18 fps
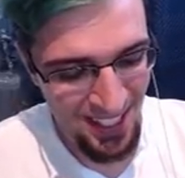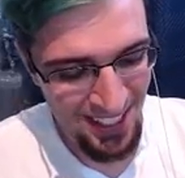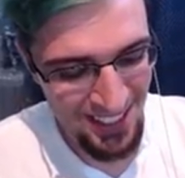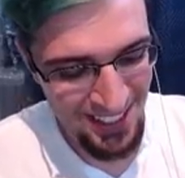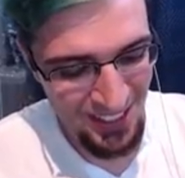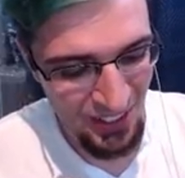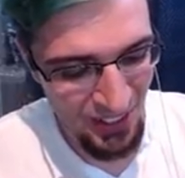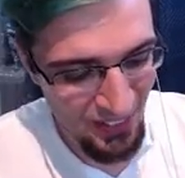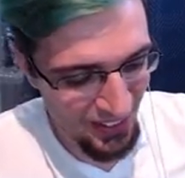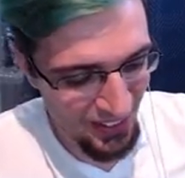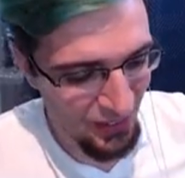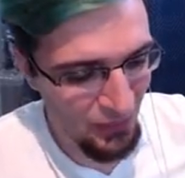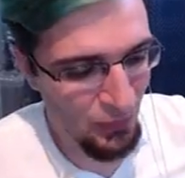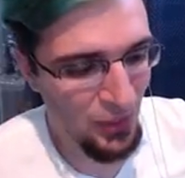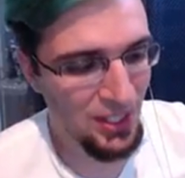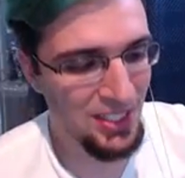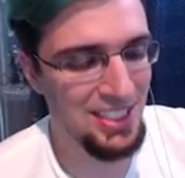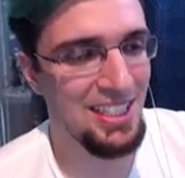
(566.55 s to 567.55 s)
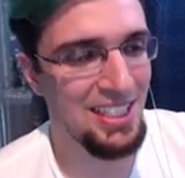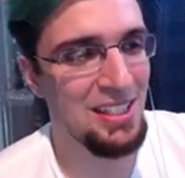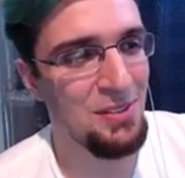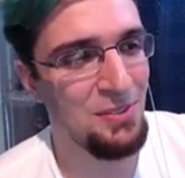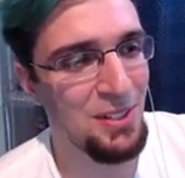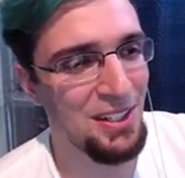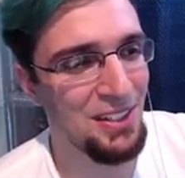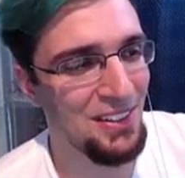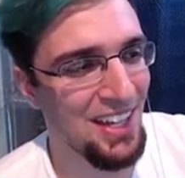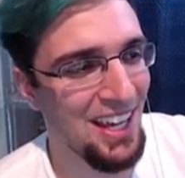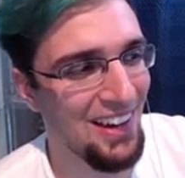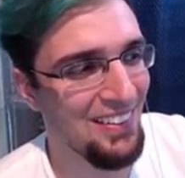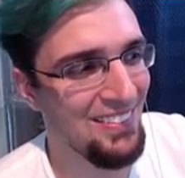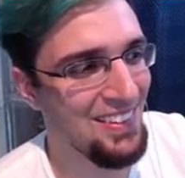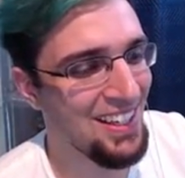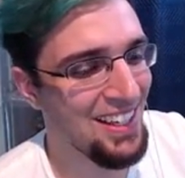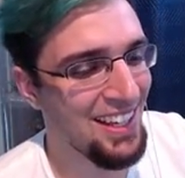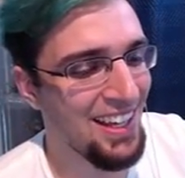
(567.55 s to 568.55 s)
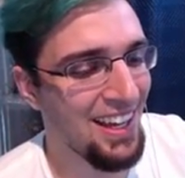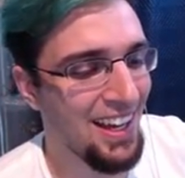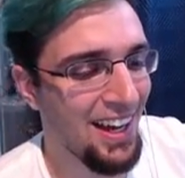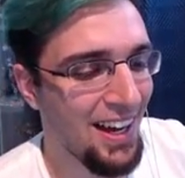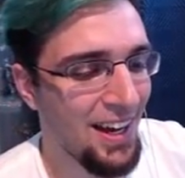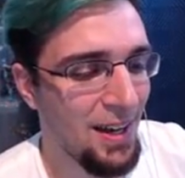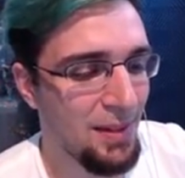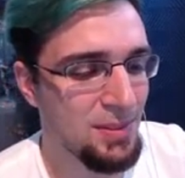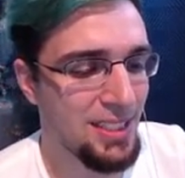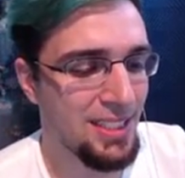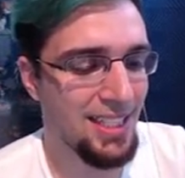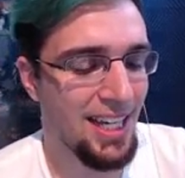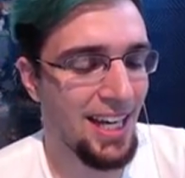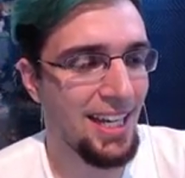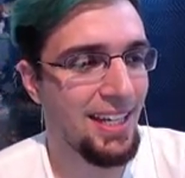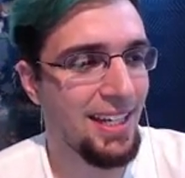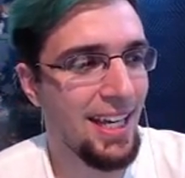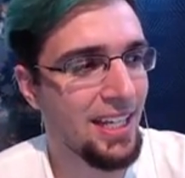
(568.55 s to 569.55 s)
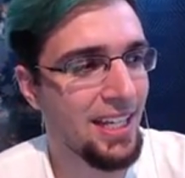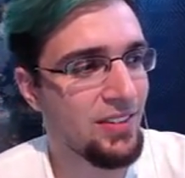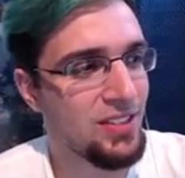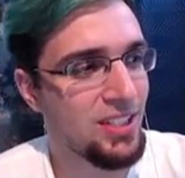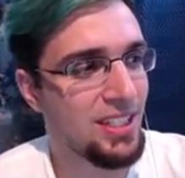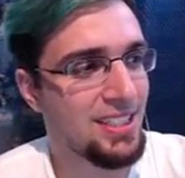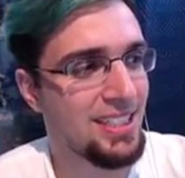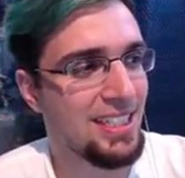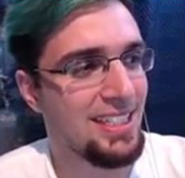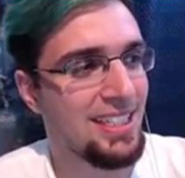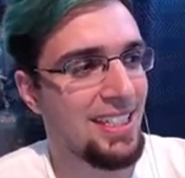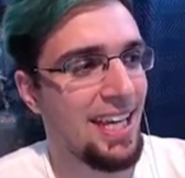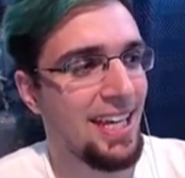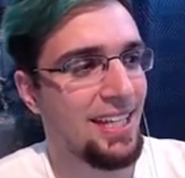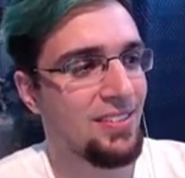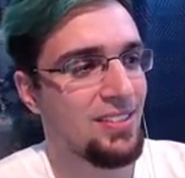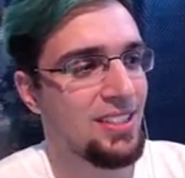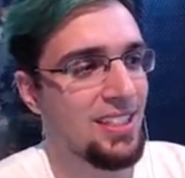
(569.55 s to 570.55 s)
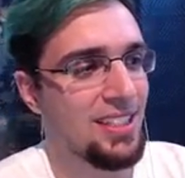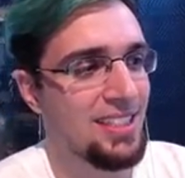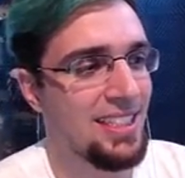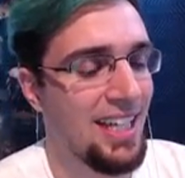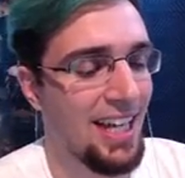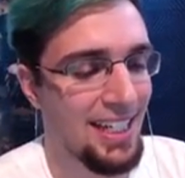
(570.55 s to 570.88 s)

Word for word: So there We'll continue the video now. Um, since I got a negative 60, negative 60,